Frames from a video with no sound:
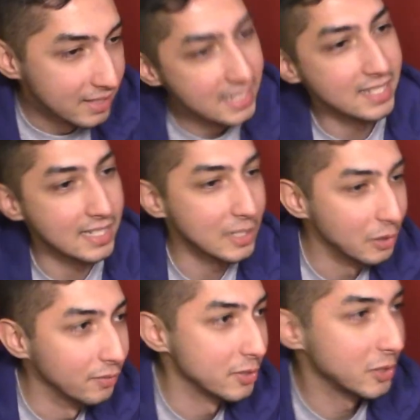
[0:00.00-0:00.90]
the DC
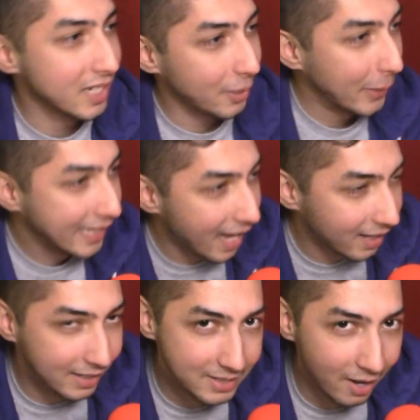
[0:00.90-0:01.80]
universe. You take away
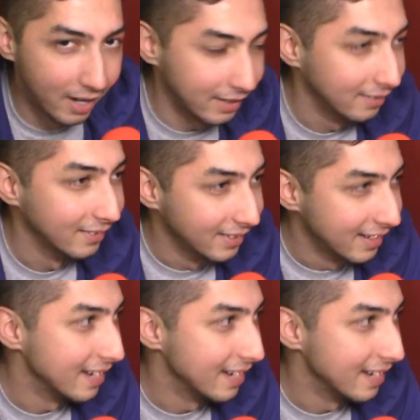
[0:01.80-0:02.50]
Gal Gadot,